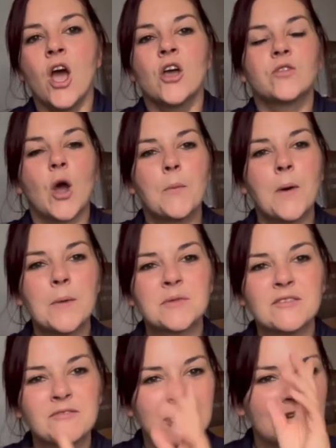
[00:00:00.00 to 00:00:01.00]
I'll pop
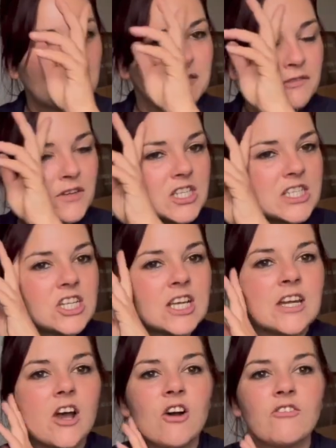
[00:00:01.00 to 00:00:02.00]
some video footage
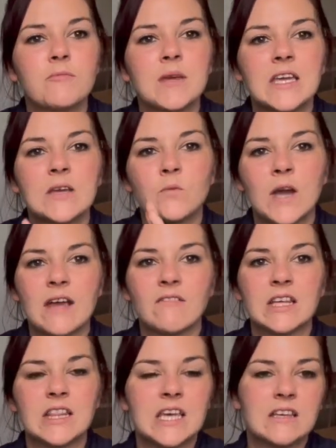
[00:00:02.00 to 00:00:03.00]
in of me
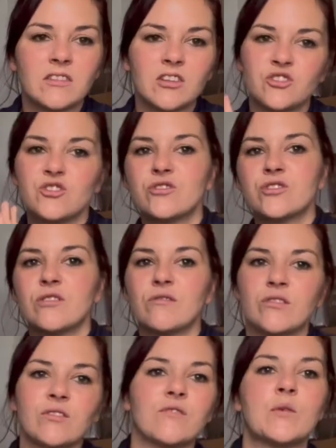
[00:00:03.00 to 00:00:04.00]
wearing this and just
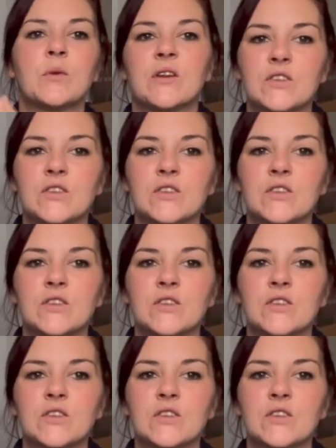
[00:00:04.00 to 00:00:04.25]
doing sort of a bit of a